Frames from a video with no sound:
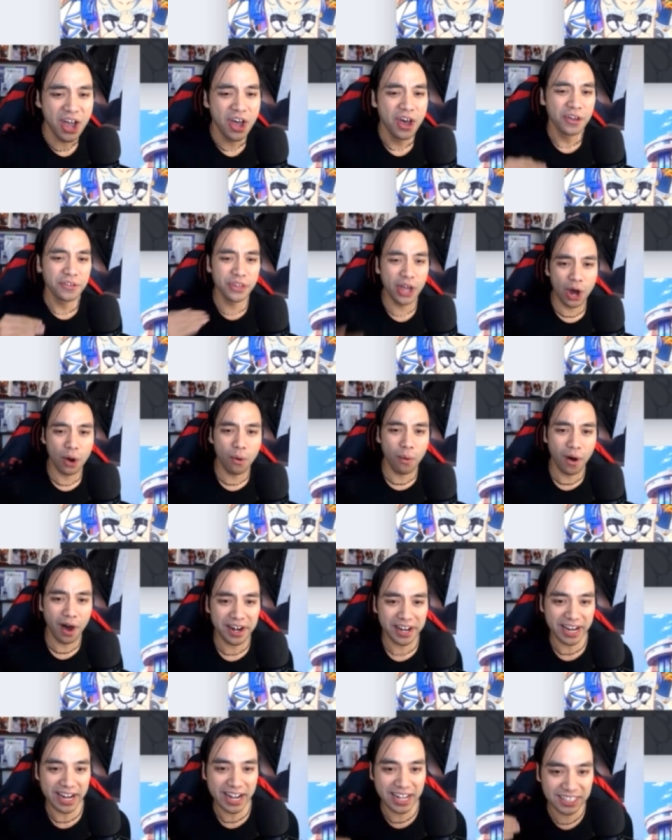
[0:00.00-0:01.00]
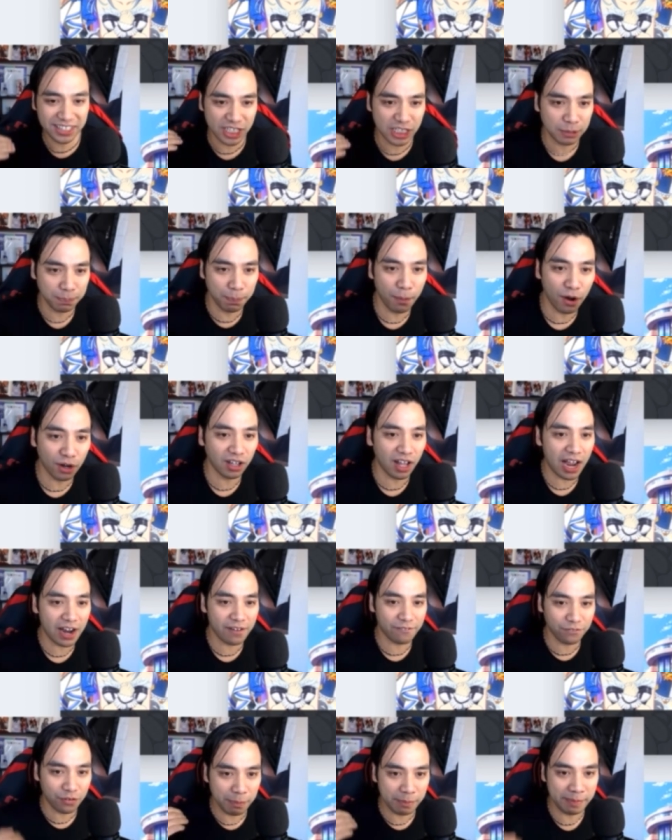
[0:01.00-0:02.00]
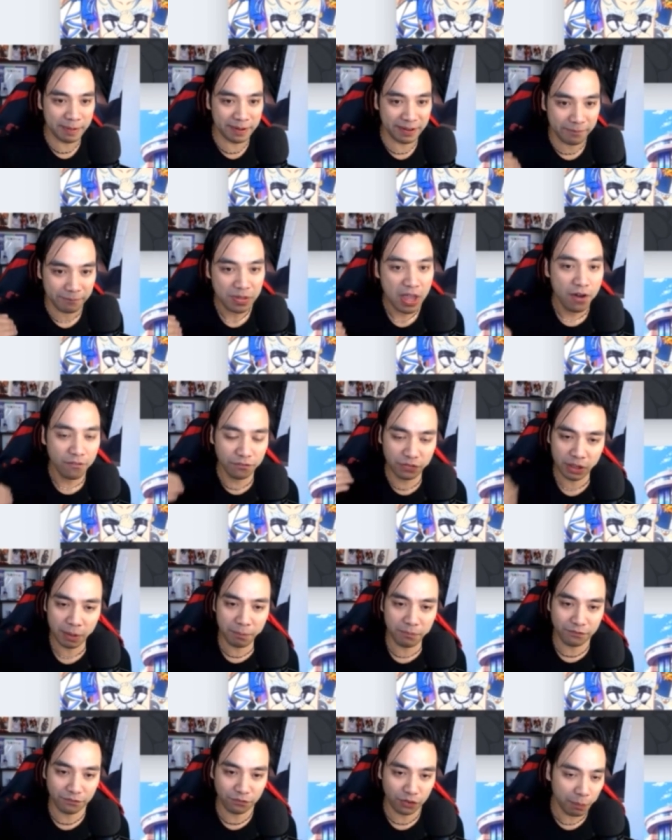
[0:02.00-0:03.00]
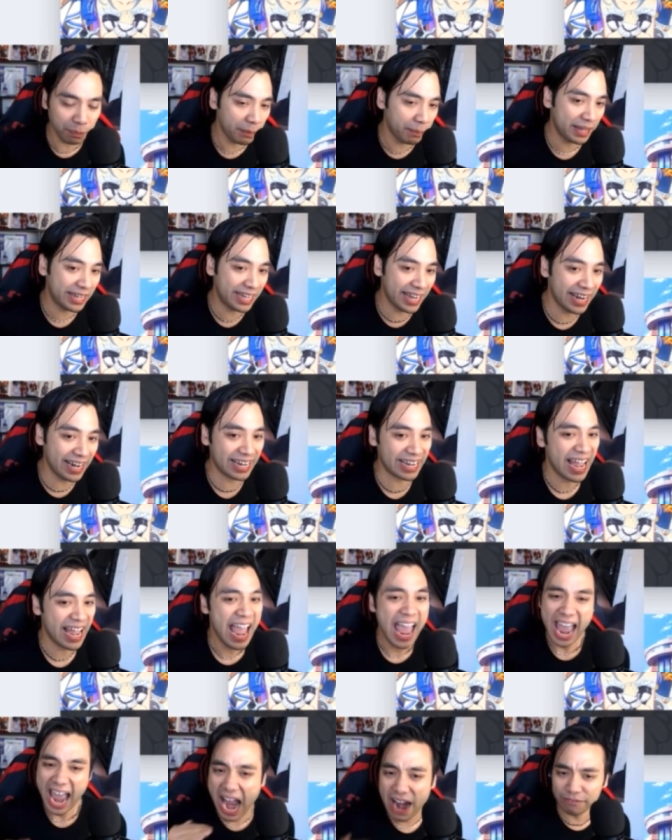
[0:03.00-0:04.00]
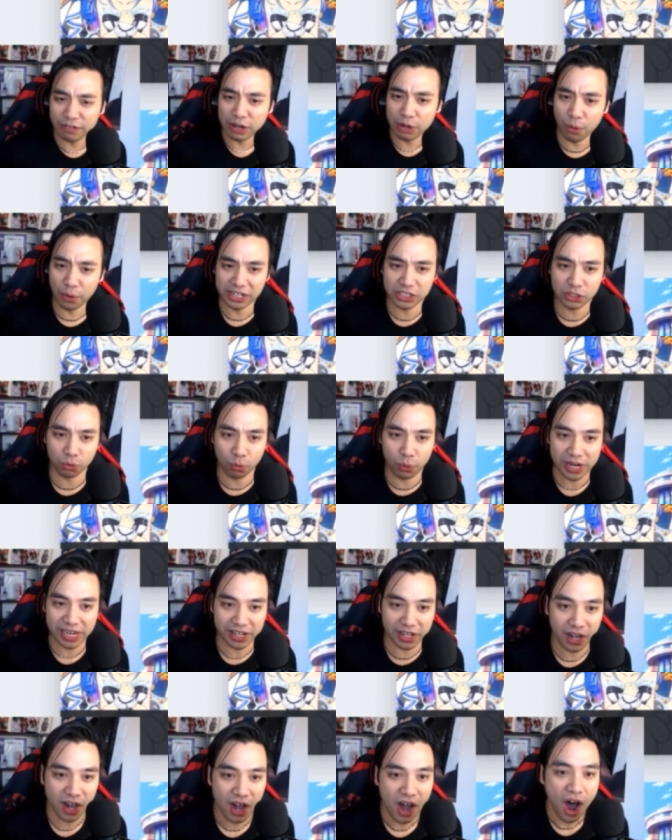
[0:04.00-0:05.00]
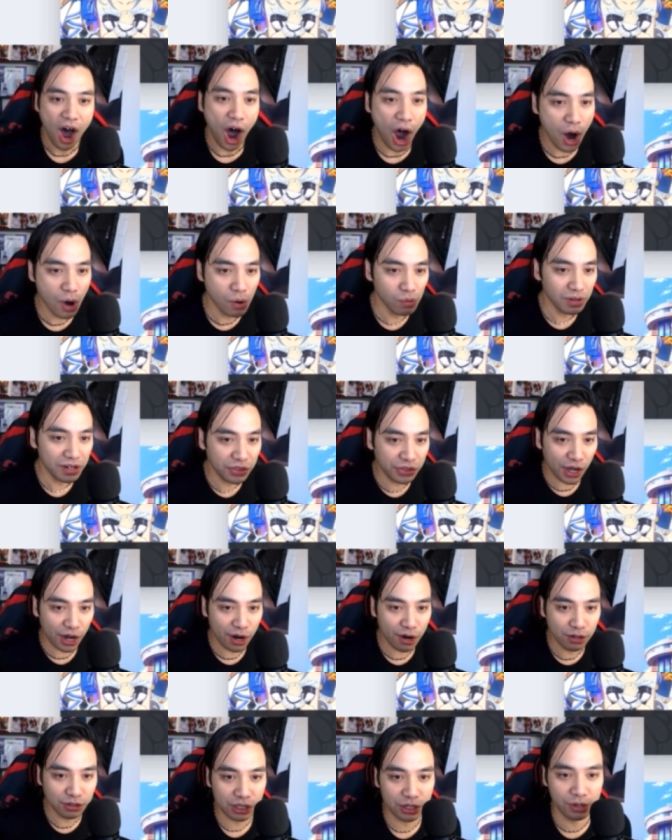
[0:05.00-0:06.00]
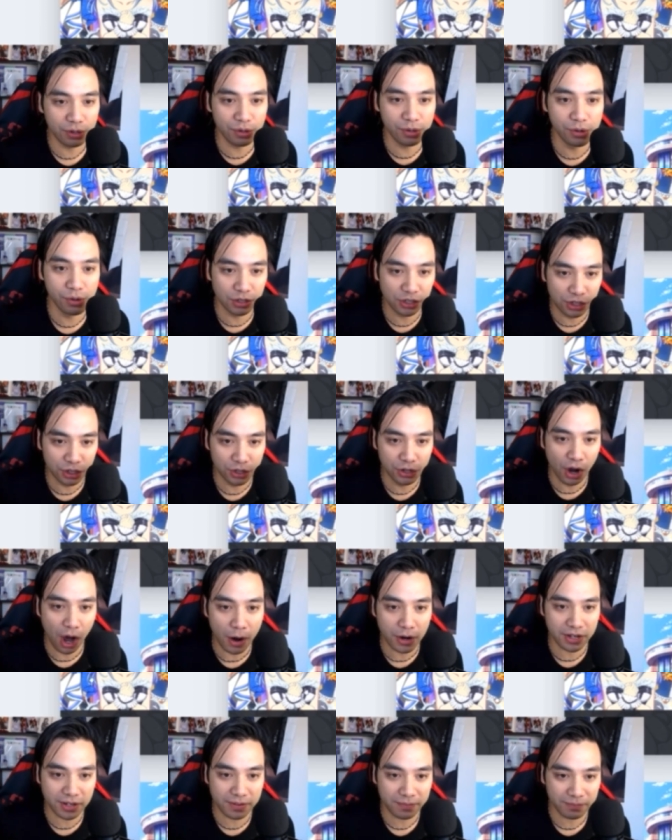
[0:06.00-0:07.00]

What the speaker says: No one is the spotlight from the beginning. Everyone is weak. Only those who do not